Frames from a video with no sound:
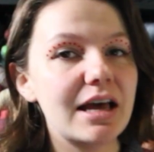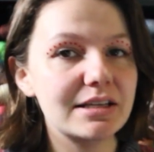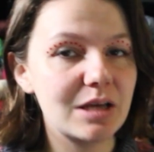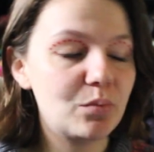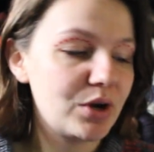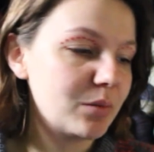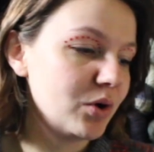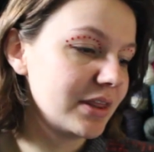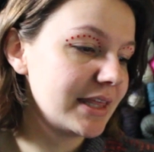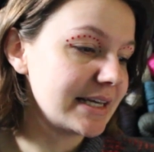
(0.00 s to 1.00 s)
as I bring
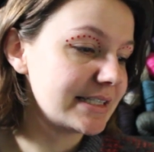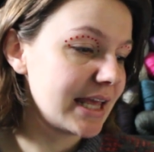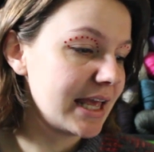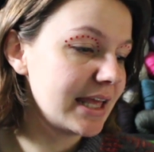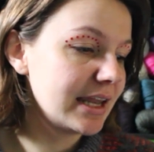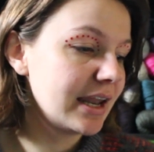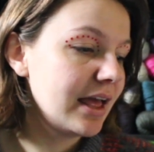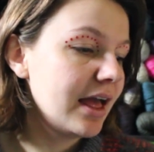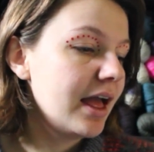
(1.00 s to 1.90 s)
more things in,